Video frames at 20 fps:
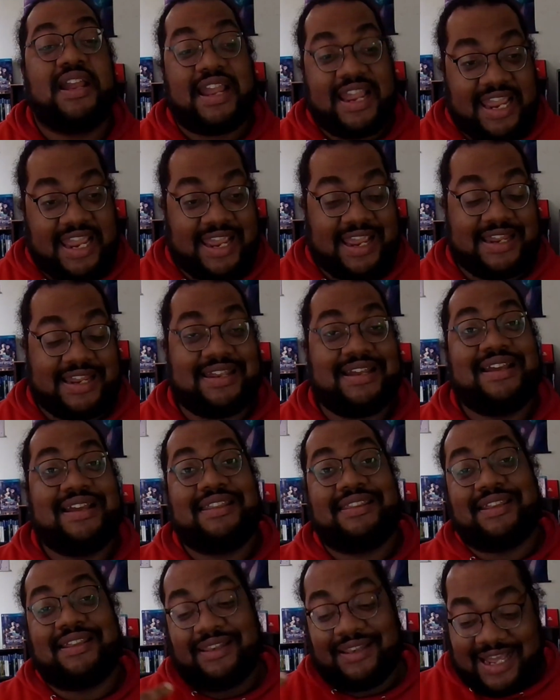And
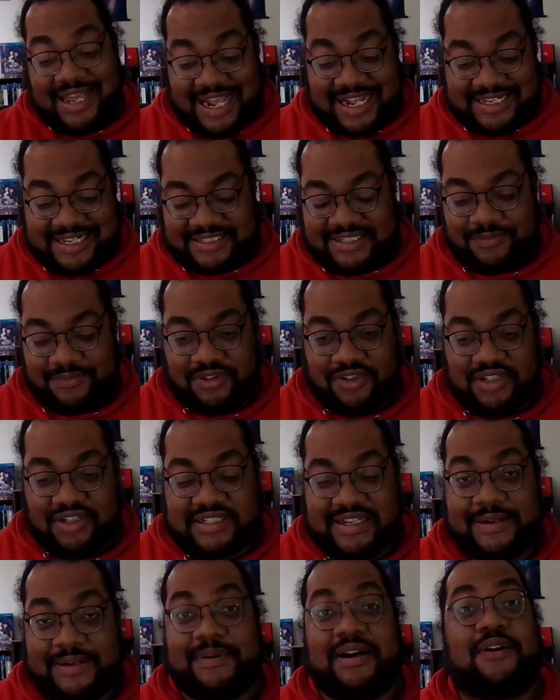the last thing we're going to
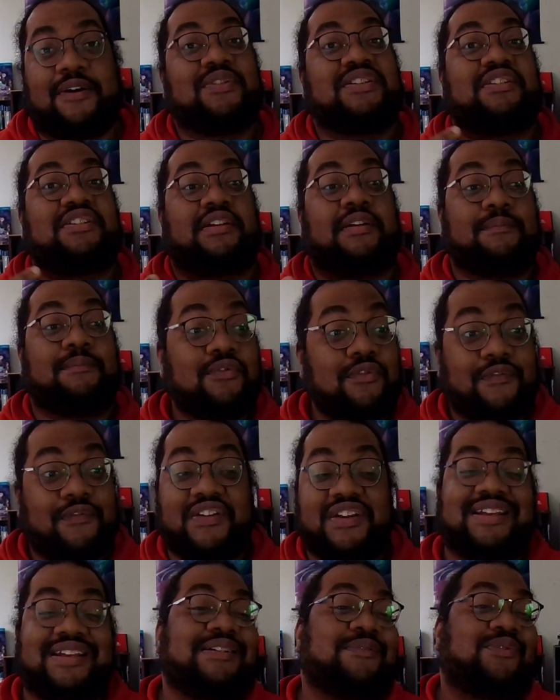talk about, which is a
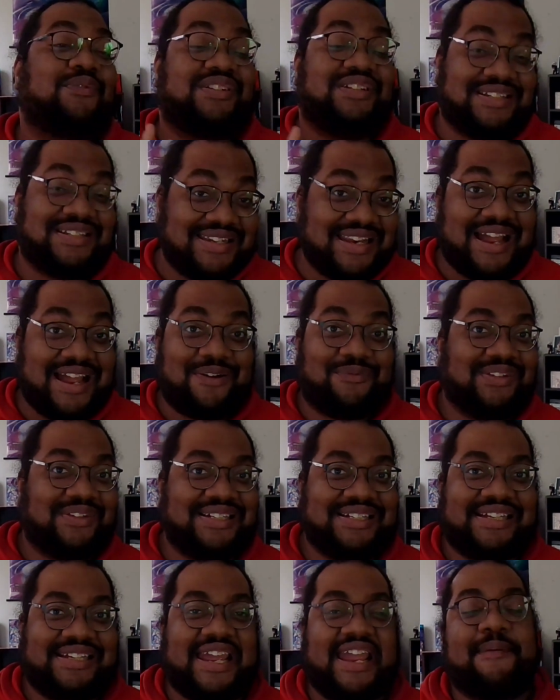movie, which is not really
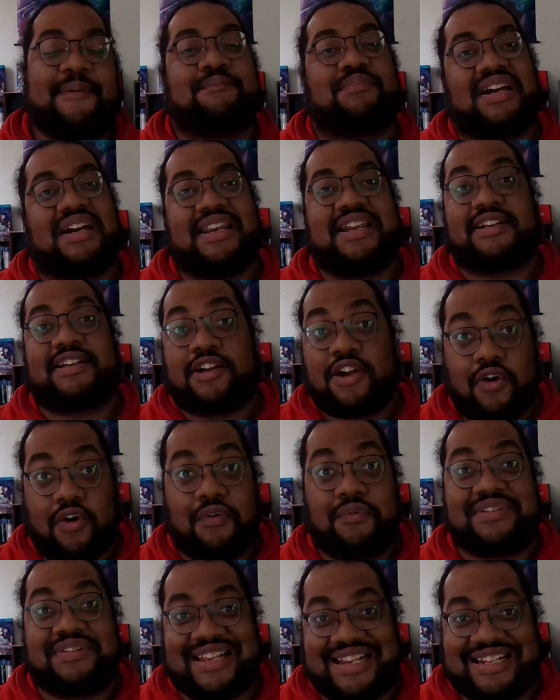a game, but it
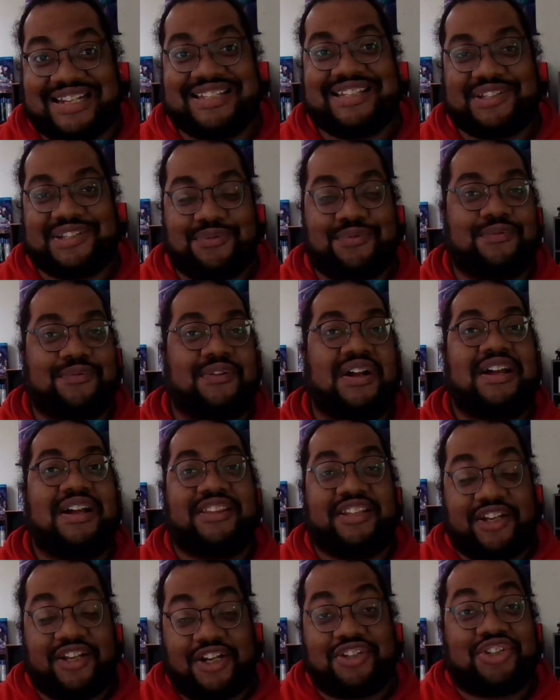goes into
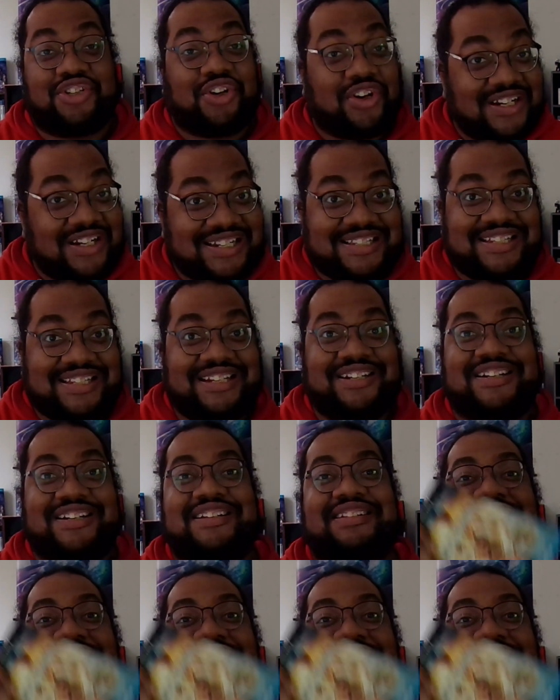the Uncharted series,